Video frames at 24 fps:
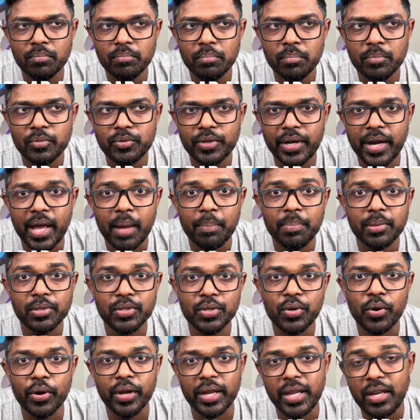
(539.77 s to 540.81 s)

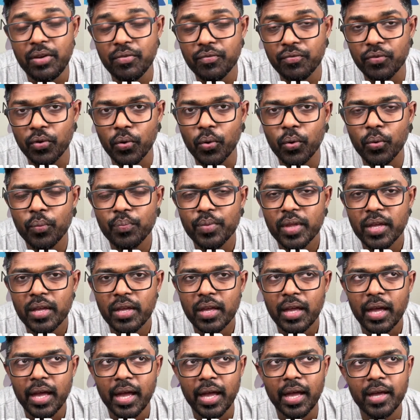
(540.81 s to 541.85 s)
redapples.info?
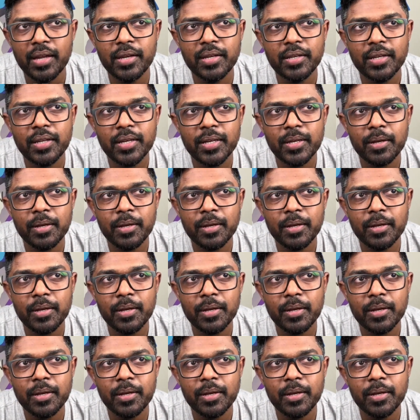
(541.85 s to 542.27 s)
And